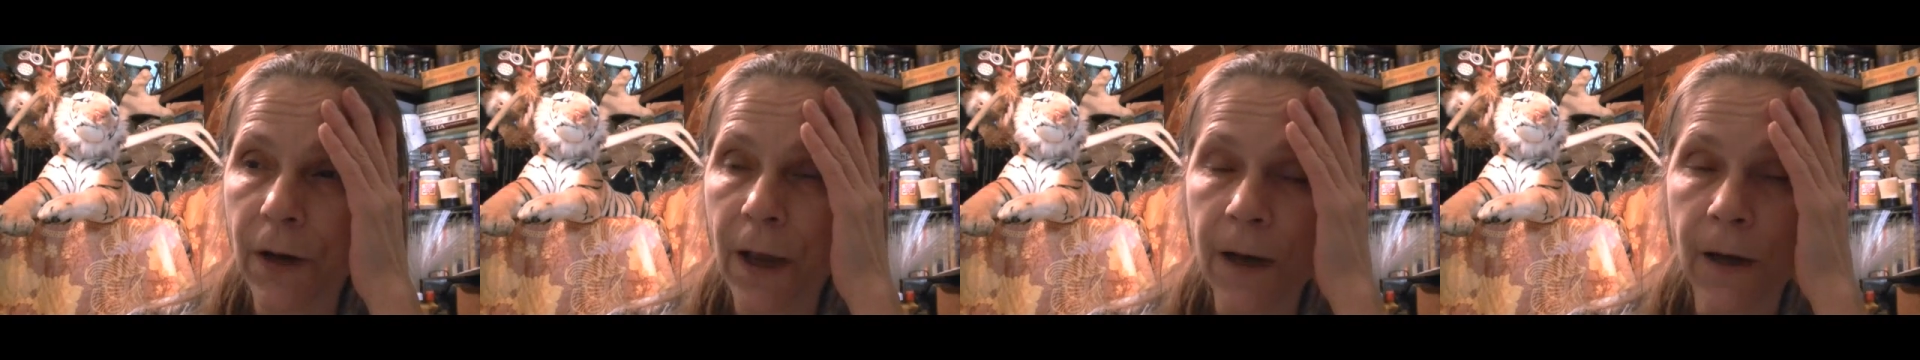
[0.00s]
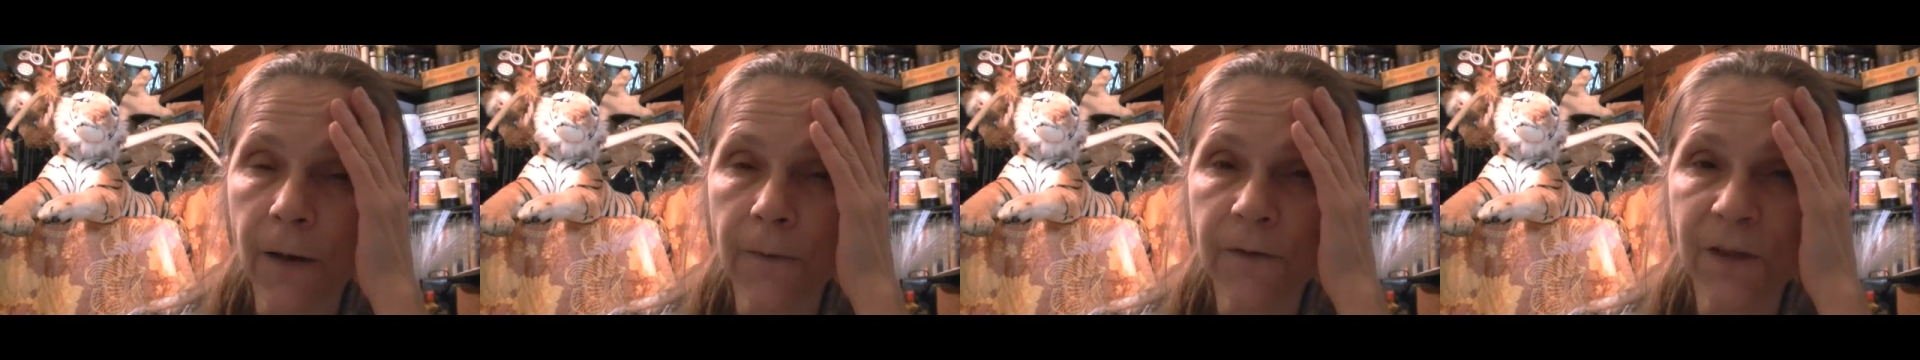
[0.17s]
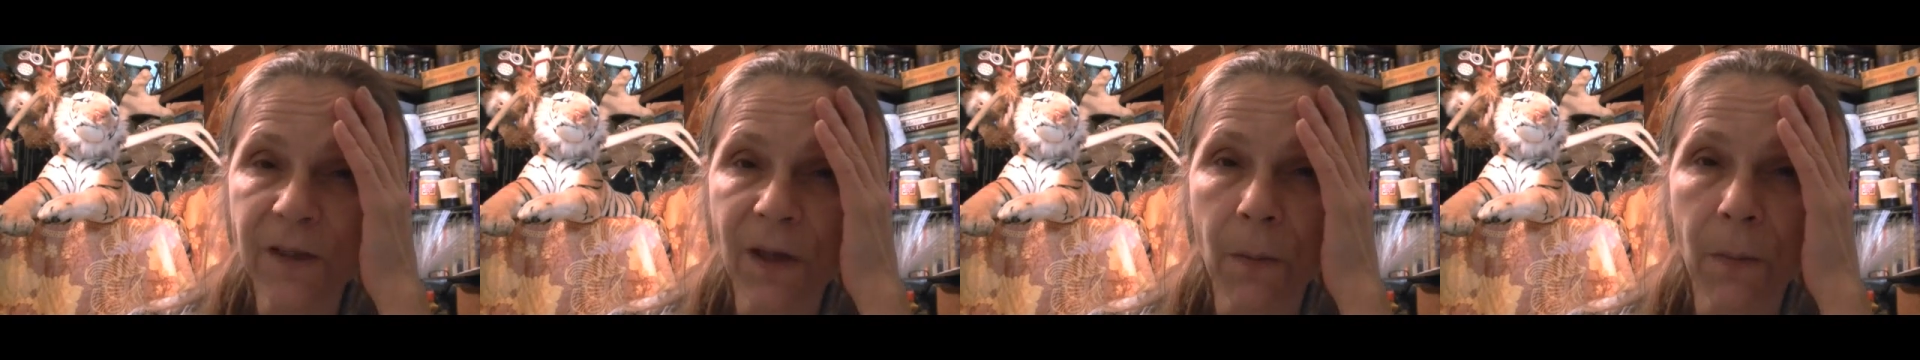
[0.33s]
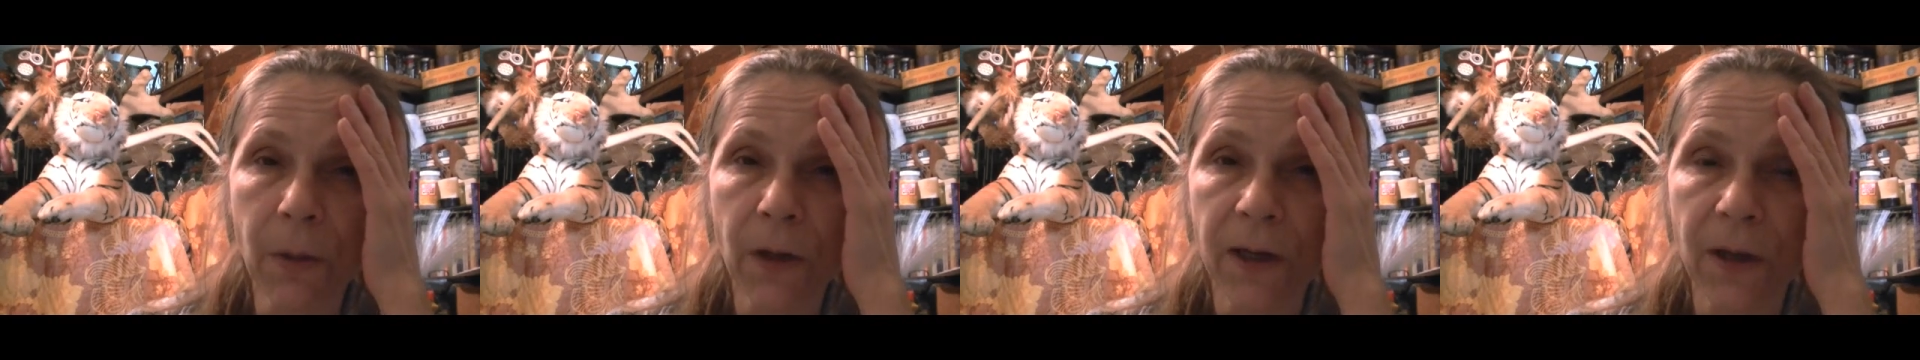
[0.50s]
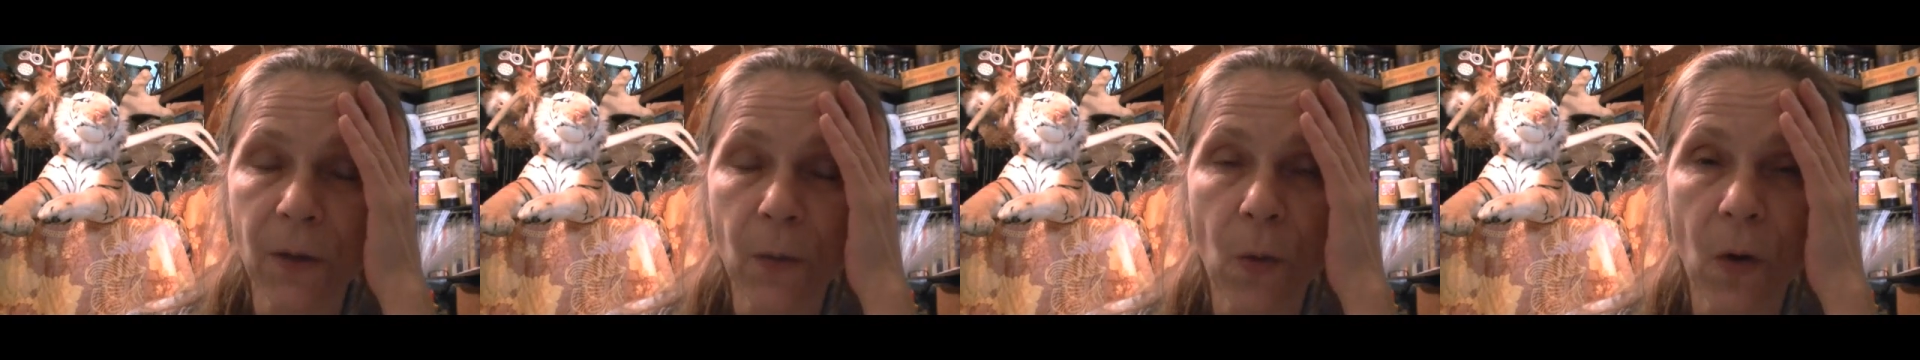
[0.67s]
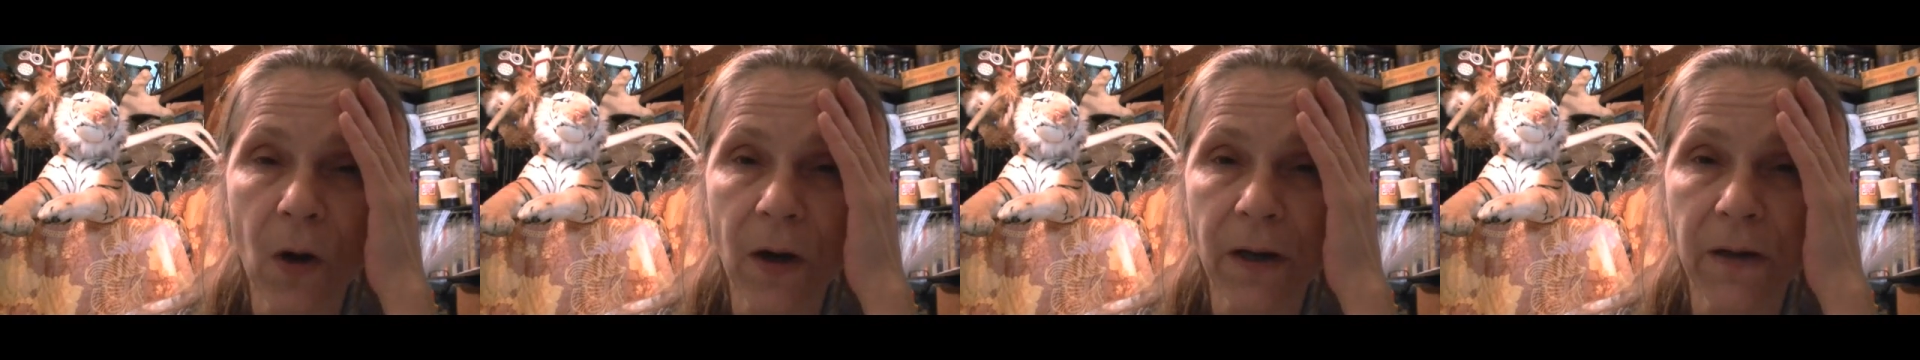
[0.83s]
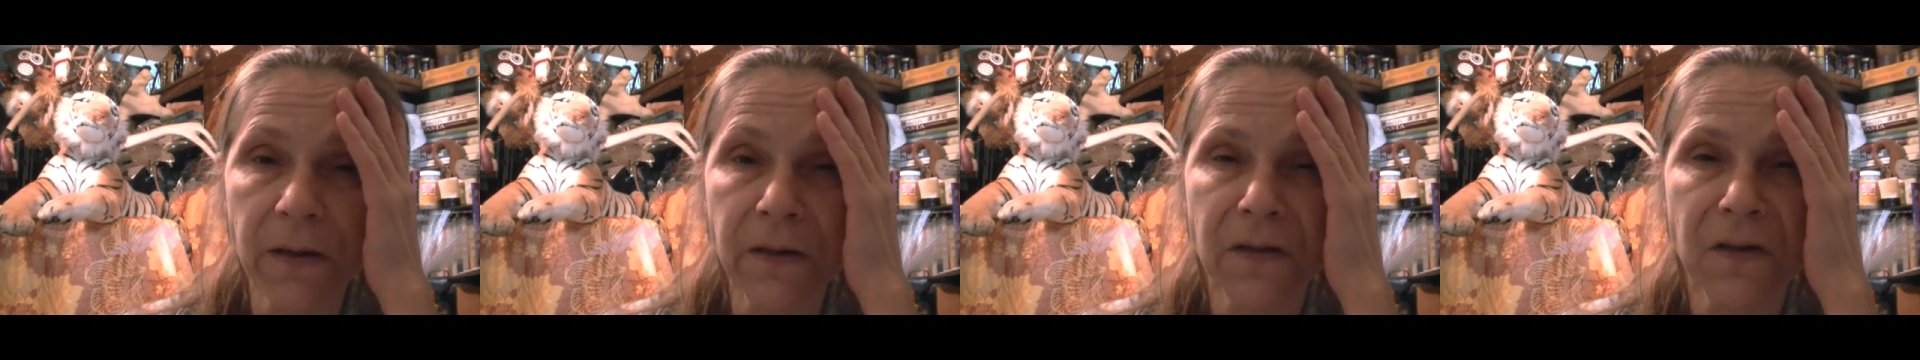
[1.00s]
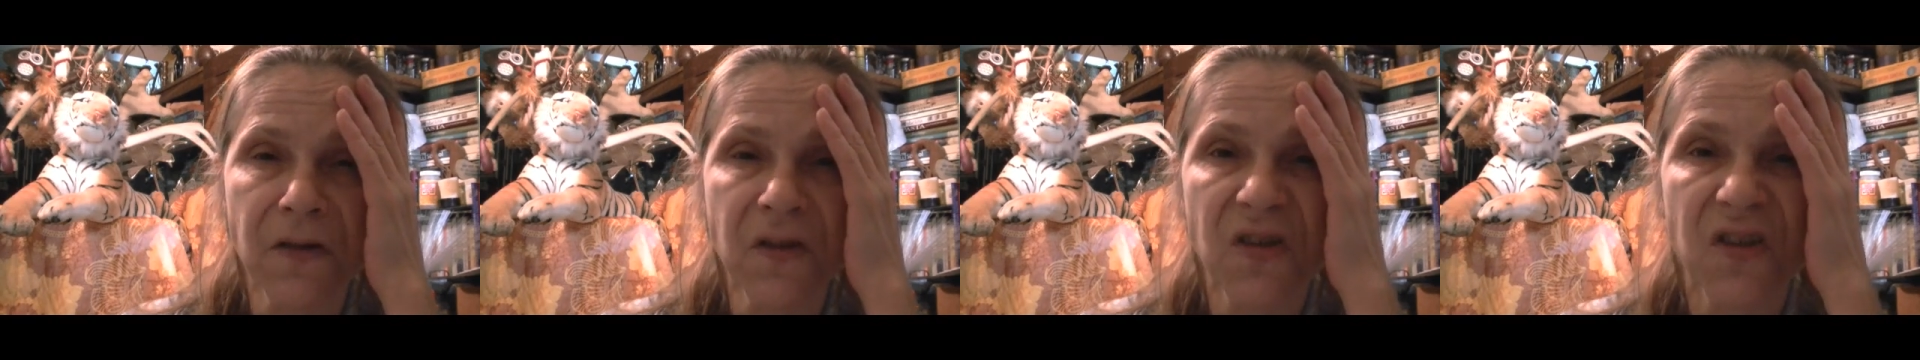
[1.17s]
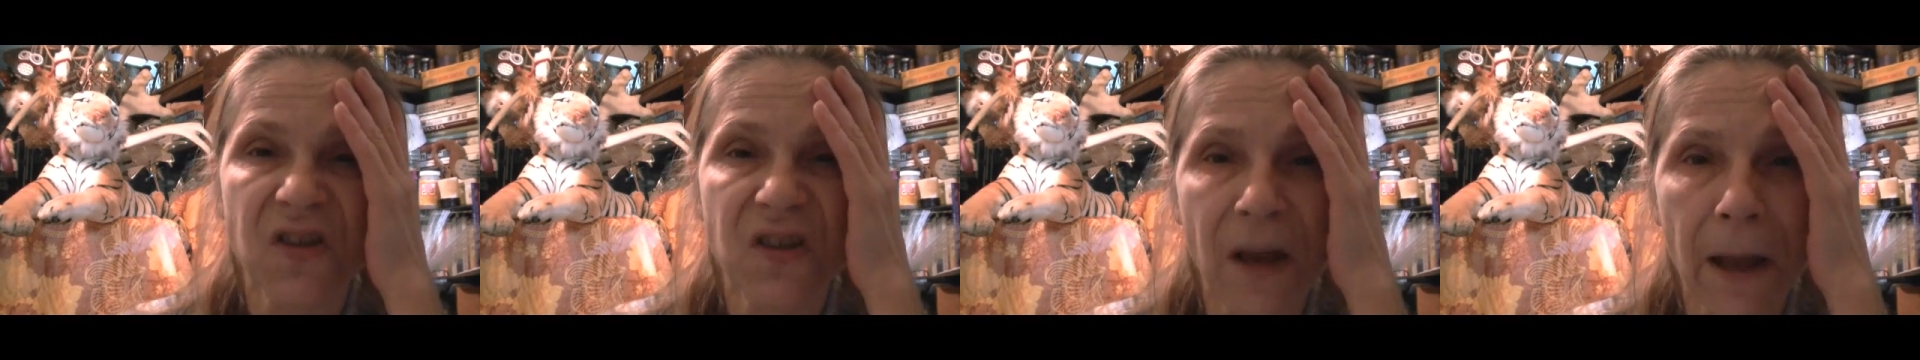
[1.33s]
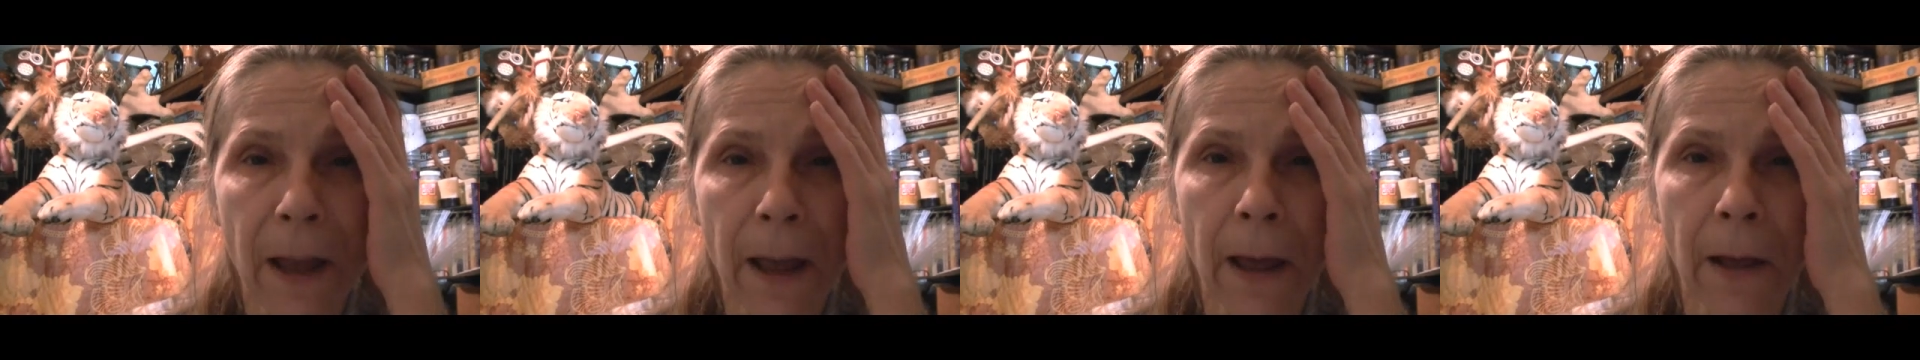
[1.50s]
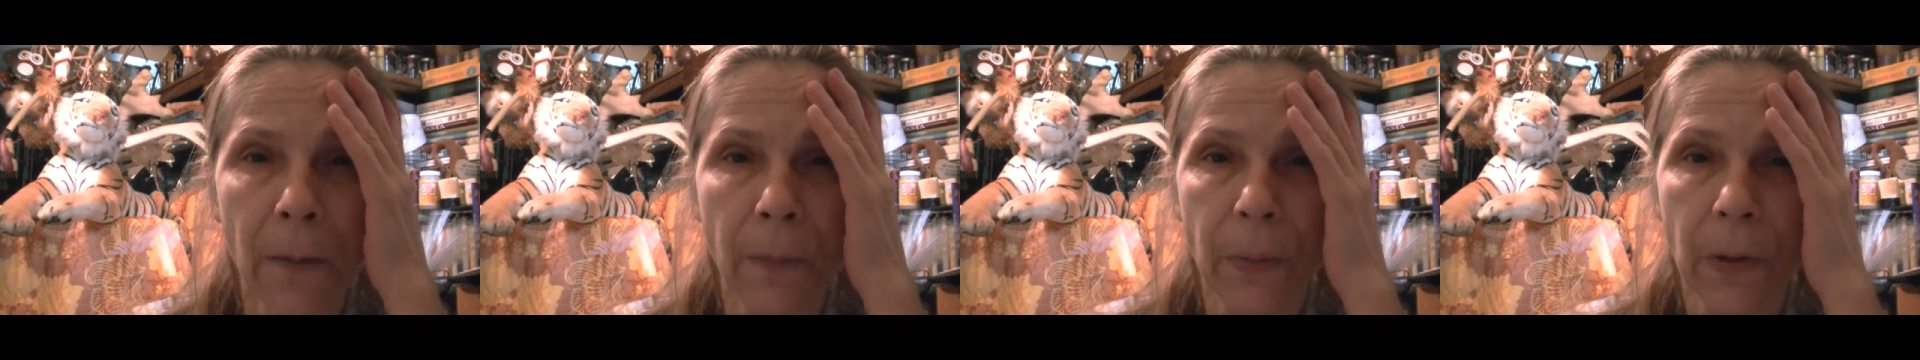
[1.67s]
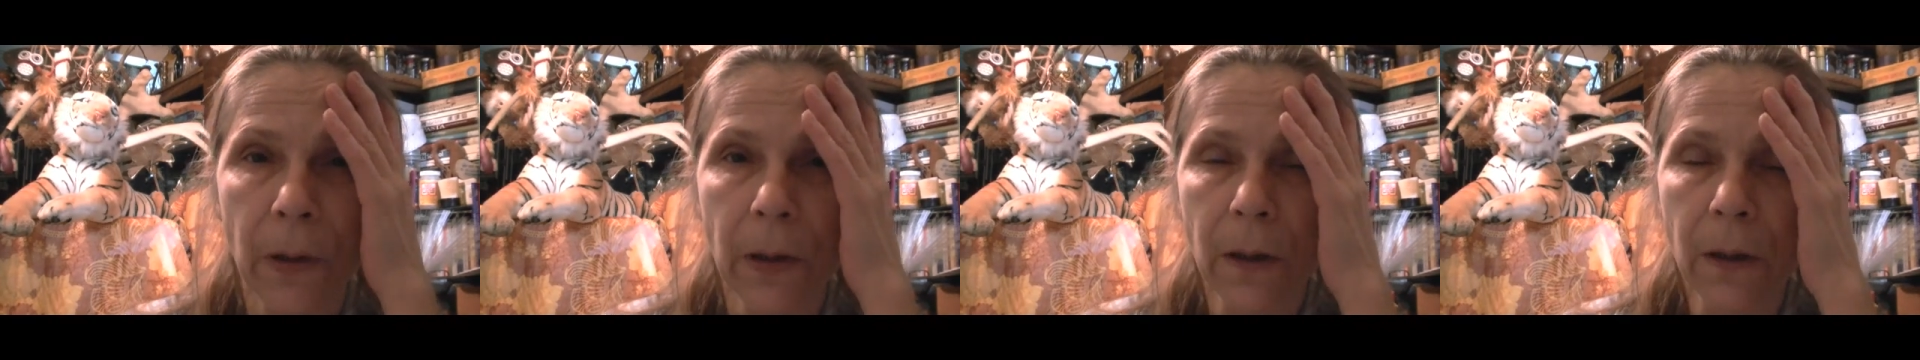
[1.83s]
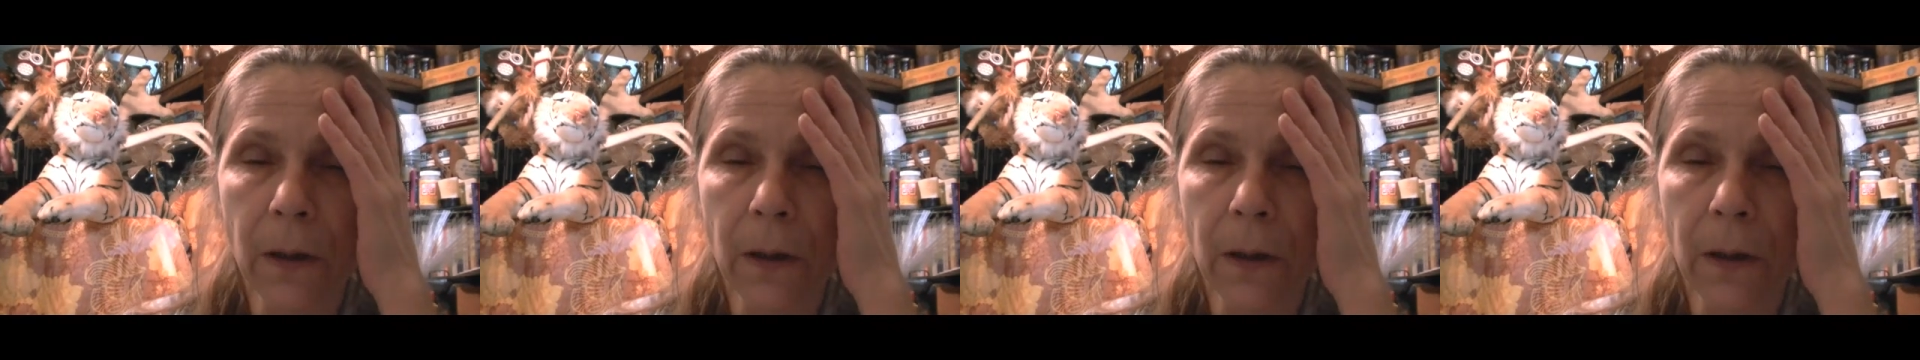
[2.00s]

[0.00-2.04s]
And if somebody wanted to snap